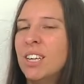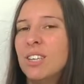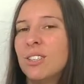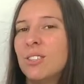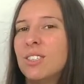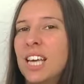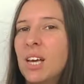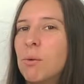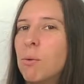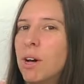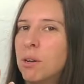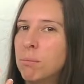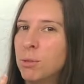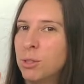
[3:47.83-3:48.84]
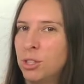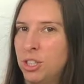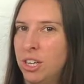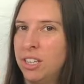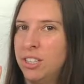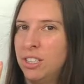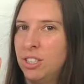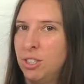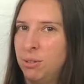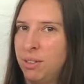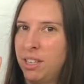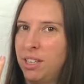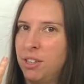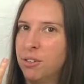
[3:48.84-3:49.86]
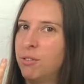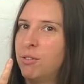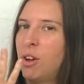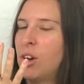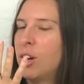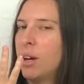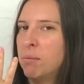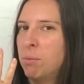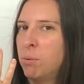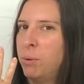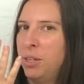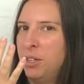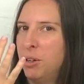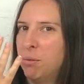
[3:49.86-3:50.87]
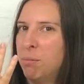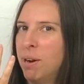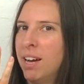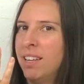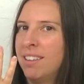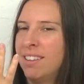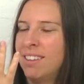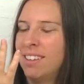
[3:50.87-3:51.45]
So take one more shot doing your fog up window breath.